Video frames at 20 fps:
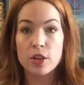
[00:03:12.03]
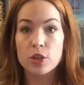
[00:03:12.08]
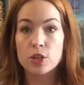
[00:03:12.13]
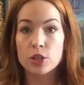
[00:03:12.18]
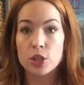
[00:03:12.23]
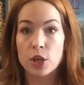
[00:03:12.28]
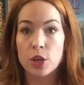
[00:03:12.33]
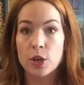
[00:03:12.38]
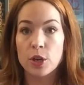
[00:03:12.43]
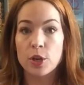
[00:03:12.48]
your
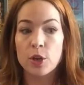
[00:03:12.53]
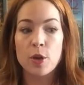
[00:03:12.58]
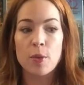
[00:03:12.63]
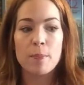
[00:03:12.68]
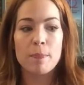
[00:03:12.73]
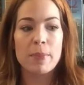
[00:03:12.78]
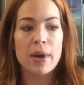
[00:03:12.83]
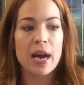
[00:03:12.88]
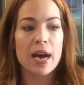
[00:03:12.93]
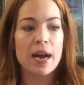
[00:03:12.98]
turn
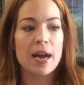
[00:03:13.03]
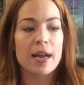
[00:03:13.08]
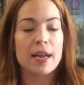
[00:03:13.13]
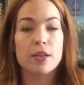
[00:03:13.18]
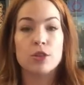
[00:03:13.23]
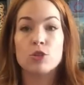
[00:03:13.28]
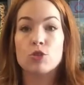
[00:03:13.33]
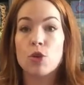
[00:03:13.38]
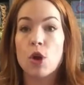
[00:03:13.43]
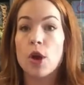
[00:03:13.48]

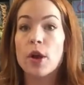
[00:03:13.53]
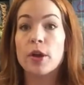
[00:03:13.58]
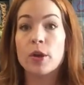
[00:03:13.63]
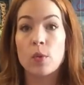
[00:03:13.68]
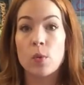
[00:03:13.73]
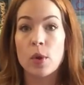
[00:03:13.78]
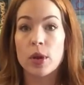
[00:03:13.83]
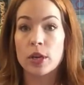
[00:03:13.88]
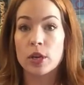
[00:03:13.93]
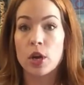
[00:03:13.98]
by
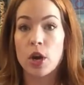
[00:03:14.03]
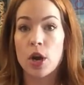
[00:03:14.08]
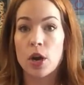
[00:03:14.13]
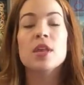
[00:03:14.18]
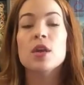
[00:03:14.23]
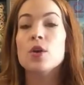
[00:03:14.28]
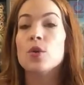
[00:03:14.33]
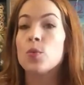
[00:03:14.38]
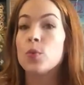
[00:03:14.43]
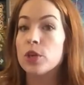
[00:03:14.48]
drawing 1 card.
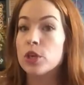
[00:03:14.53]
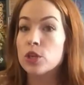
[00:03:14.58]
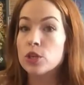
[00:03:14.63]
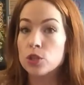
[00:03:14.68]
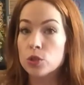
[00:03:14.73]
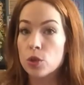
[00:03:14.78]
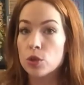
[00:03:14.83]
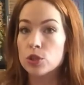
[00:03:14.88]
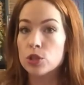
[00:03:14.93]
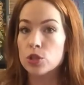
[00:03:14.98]
When you're
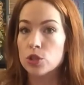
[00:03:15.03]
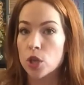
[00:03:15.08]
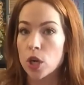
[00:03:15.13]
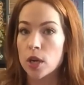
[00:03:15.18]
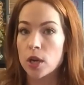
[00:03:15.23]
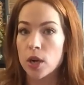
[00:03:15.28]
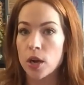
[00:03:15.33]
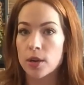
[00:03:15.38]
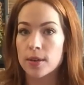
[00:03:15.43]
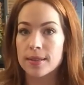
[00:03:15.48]
told to draw
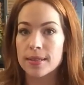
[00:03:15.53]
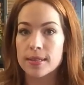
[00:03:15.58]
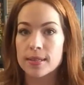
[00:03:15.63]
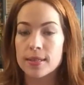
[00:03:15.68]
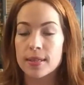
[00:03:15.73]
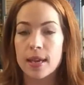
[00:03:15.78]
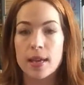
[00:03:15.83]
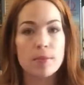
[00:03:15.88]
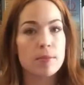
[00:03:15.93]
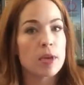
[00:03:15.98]
a card in this
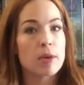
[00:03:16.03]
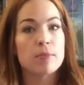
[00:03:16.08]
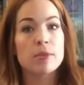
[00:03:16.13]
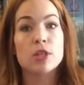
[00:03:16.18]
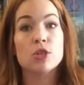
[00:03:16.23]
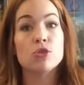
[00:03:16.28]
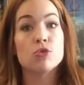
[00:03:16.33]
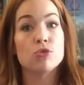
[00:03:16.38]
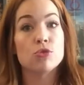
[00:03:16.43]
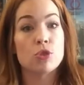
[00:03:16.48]
game, that
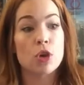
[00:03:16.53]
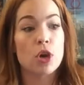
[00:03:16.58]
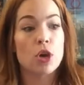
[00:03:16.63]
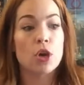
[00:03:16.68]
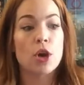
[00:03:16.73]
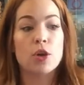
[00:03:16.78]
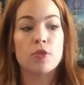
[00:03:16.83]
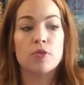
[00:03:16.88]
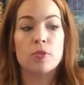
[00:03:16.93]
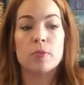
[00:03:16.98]
means you draw a
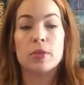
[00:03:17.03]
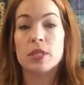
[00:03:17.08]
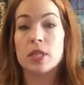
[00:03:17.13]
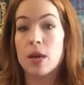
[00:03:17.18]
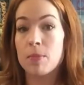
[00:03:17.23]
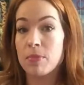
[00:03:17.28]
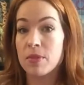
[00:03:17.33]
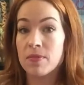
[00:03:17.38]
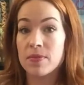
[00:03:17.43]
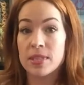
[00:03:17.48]
card from the
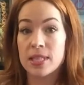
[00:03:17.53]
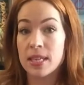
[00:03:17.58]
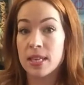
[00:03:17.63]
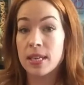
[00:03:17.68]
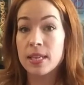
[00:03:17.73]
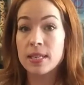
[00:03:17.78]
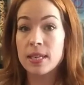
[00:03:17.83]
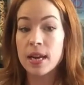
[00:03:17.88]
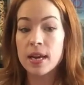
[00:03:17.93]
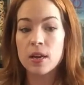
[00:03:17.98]
top of the
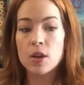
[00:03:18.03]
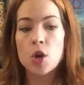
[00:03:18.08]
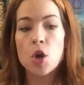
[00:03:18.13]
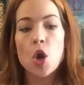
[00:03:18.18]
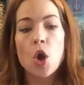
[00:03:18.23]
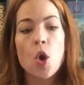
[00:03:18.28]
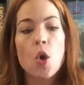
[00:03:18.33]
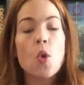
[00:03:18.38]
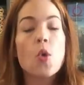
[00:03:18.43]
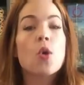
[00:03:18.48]
city deck
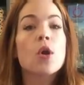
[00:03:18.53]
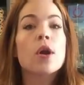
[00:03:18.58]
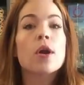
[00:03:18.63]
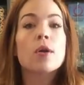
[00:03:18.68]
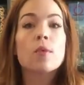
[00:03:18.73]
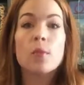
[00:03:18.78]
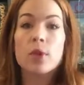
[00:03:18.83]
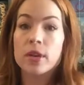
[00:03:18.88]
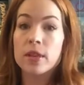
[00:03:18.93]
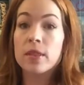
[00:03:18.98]

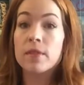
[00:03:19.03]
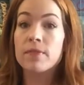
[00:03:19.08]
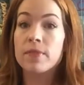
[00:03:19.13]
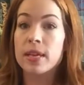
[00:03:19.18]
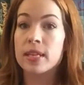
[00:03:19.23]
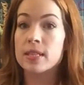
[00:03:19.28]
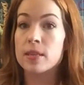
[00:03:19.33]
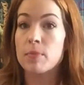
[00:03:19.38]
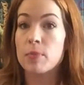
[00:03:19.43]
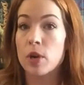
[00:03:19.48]
or one of the
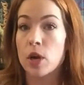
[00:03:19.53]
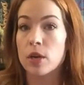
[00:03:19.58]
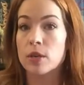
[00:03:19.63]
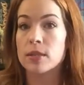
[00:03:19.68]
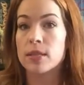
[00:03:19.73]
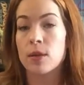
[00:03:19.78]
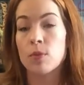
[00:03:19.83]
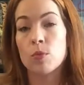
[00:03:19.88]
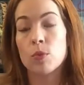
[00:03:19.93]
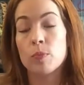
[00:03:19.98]
face-up cards
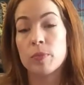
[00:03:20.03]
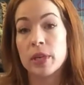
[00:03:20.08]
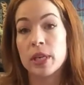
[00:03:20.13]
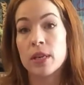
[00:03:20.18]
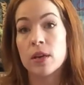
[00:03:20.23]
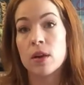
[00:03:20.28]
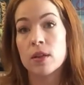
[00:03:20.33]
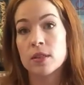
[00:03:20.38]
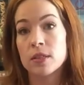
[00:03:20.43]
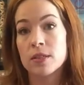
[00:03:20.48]
that will
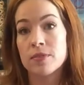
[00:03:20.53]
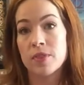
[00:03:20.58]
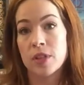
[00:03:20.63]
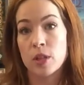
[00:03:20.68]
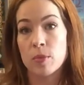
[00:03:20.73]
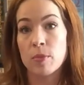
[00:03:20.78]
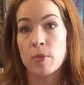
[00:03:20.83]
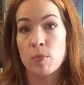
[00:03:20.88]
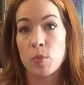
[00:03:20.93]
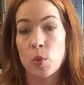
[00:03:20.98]
be on the
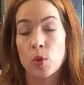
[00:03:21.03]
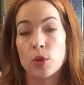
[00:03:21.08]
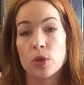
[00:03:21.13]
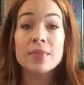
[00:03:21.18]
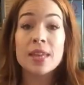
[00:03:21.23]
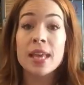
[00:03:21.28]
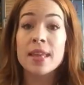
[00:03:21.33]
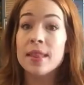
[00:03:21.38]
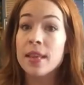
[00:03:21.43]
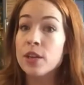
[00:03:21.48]
development board.
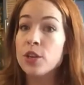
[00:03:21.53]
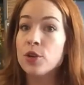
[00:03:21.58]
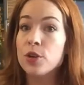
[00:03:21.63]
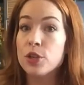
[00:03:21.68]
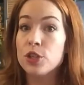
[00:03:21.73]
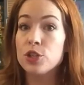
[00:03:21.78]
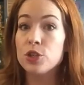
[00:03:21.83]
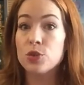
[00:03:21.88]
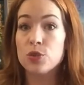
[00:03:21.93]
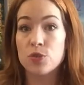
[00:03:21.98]
Then you
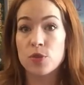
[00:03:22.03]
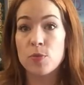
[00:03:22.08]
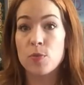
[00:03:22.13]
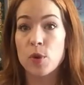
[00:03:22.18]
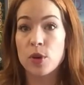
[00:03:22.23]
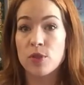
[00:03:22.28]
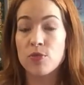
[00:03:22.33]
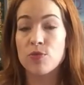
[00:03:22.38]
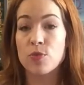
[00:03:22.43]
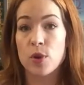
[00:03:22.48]
can choose from
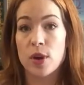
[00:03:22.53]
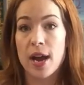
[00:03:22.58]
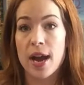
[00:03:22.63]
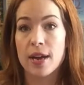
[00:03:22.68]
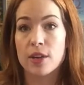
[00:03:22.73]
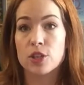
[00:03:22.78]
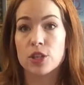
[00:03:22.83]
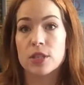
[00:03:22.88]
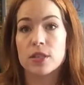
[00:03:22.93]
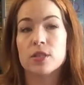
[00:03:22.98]
one of 4
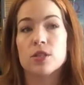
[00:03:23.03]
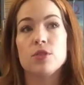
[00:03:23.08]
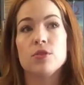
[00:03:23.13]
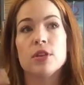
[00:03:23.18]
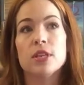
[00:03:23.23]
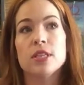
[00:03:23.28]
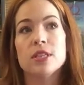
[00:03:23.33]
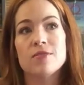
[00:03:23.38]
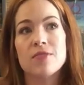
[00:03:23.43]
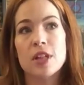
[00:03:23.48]
actions. You
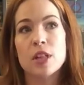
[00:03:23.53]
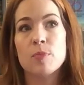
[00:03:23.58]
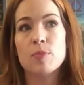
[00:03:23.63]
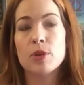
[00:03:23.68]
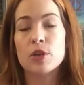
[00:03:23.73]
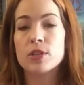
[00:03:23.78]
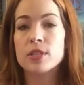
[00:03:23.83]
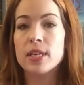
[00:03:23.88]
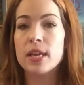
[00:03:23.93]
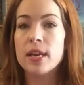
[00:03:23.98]
can develop
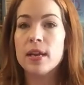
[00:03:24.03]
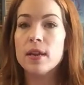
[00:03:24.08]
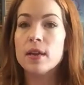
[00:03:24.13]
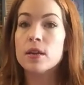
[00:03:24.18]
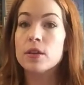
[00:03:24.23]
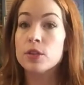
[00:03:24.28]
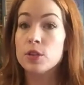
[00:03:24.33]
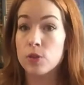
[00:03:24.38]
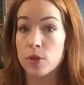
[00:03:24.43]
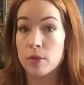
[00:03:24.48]
your city,
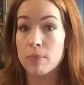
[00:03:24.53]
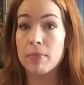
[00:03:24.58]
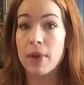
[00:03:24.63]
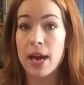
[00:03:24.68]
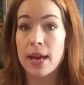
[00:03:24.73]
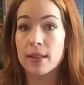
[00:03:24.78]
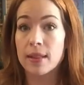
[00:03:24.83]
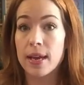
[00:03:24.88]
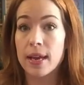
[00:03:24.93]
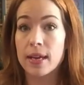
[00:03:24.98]
you can
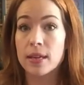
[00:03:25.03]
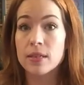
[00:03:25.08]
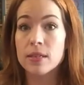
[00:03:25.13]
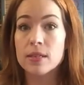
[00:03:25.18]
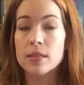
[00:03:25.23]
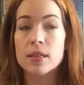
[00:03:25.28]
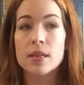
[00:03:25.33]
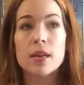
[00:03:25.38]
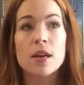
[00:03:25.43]
buy land,